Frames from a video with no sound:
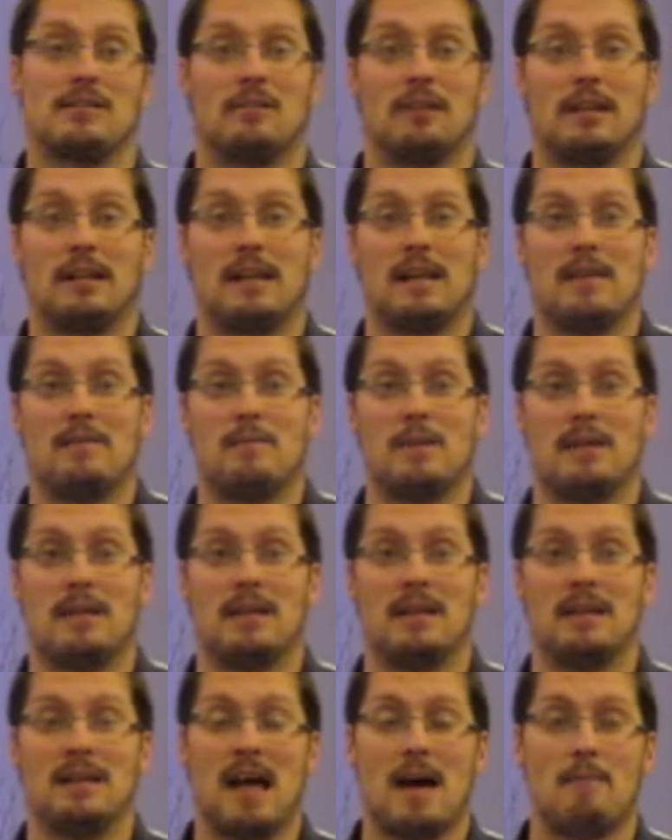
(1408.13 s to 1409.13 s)
doesn't really give me
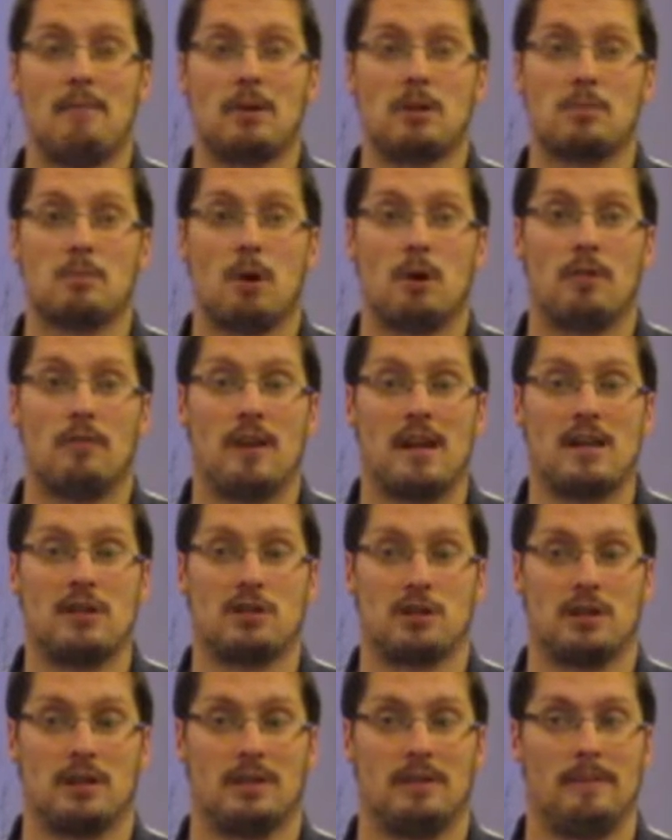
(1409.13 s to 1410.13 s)
that much
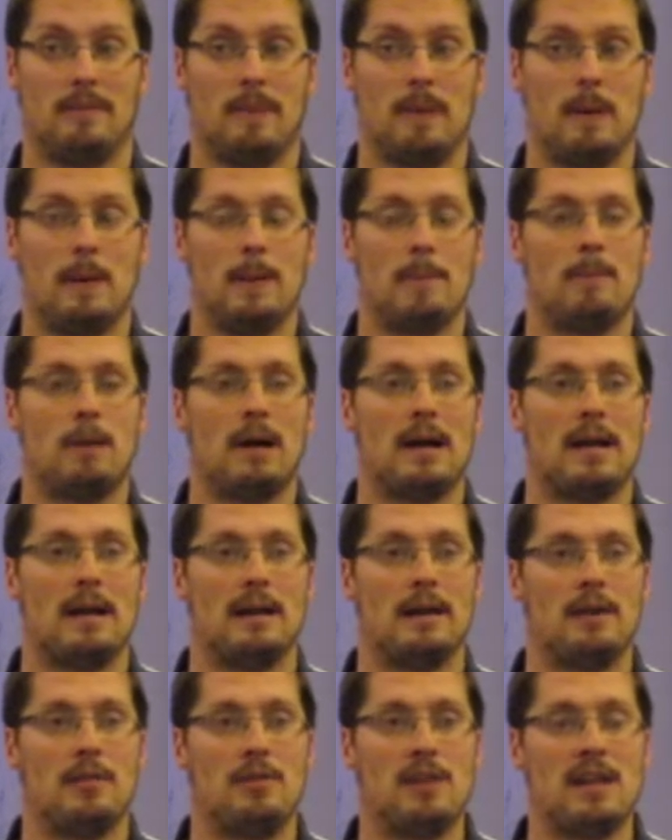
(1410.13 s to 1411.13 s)
motivation. But
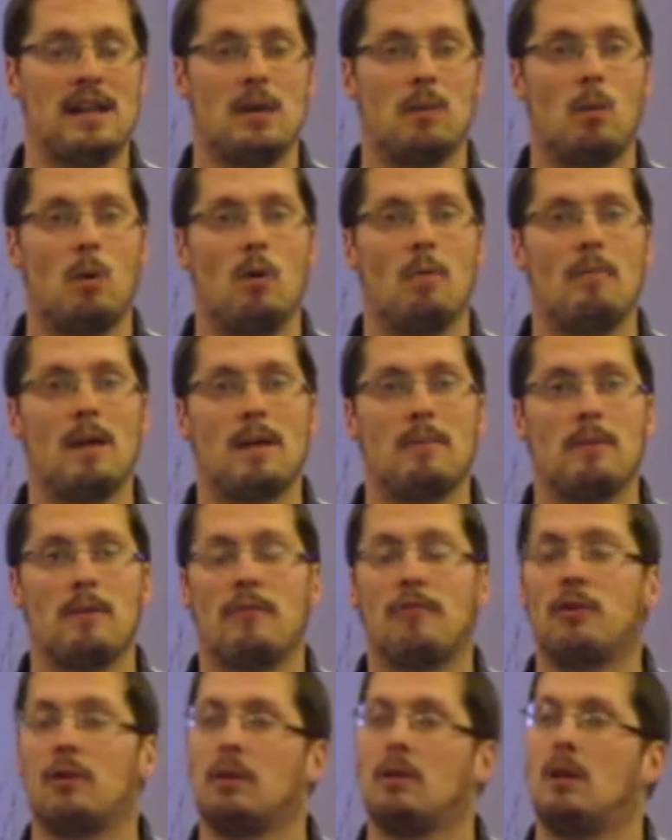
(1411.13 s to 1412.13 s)
then it won't make me
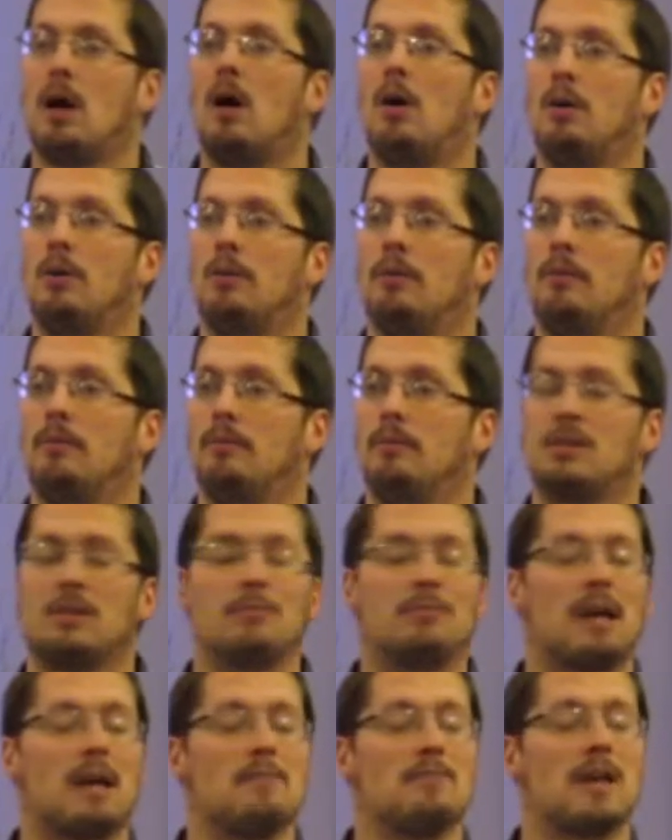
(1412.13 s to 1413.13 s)
feel alone.
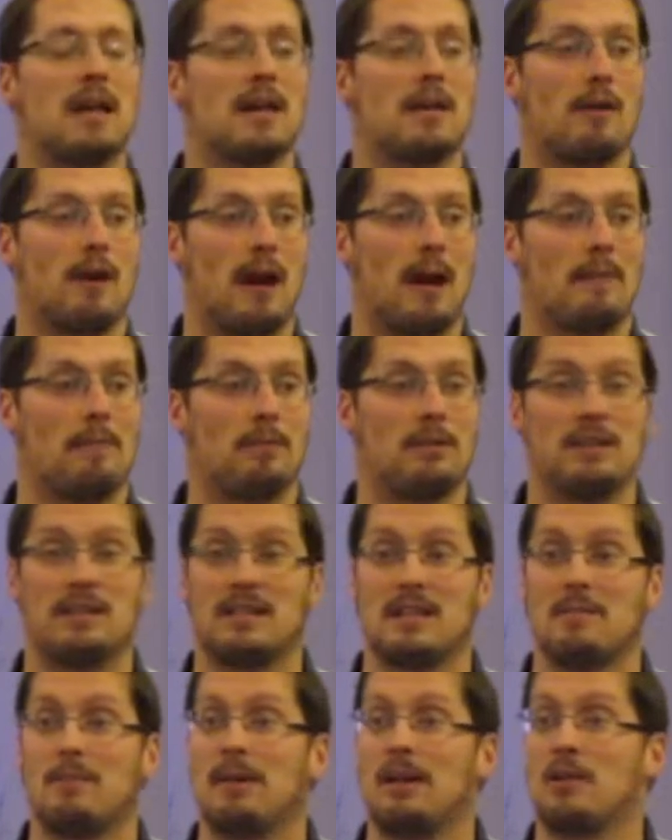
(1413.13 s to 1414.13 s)
Sometimes I gripe.
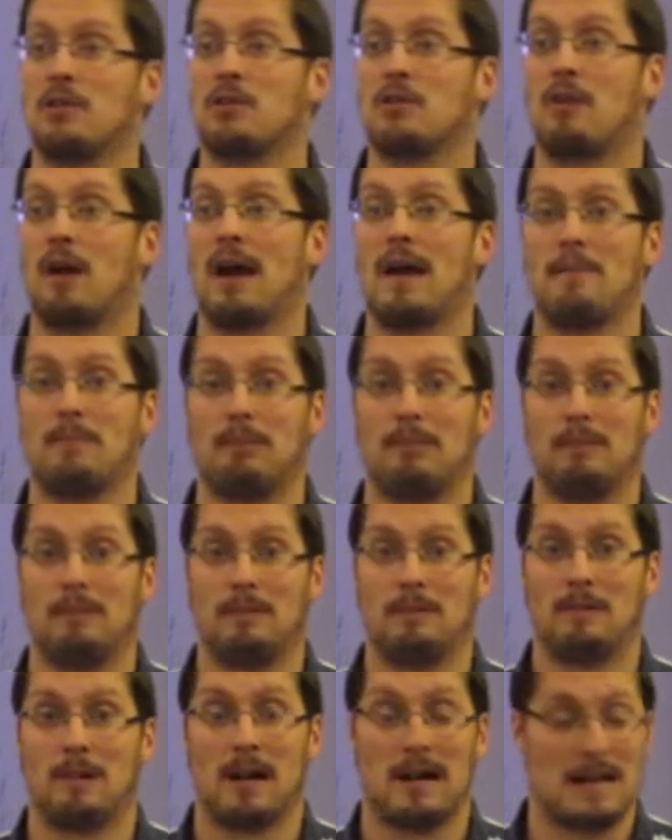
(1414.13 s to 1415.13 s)
Does anybody else gripe?
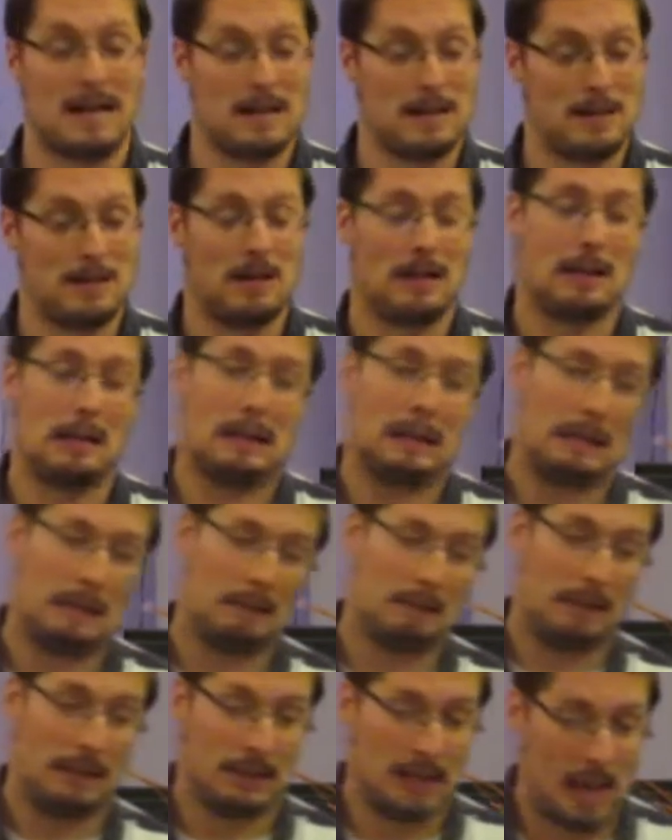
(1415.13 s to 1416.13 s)
Right? And you're like,
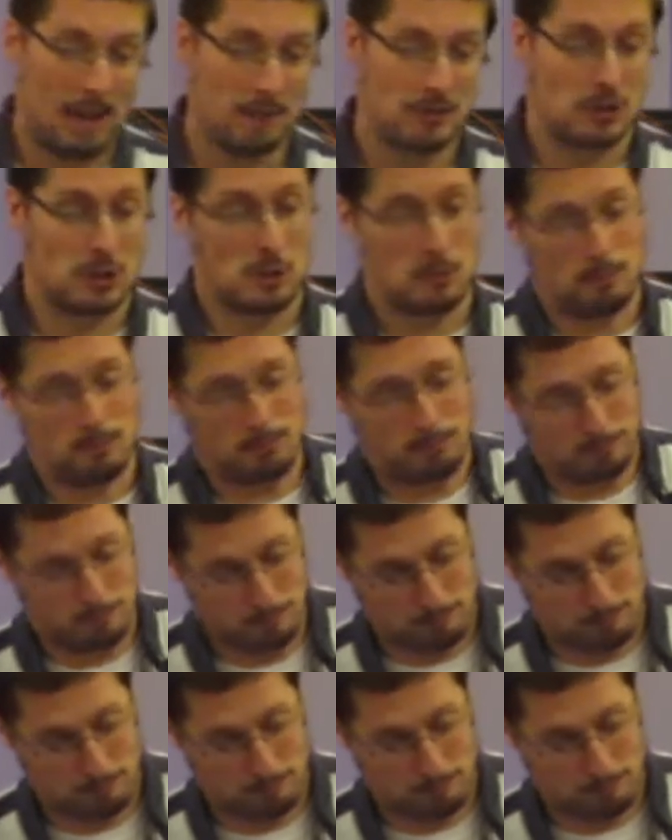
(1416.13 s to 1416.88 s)
oh, my life's so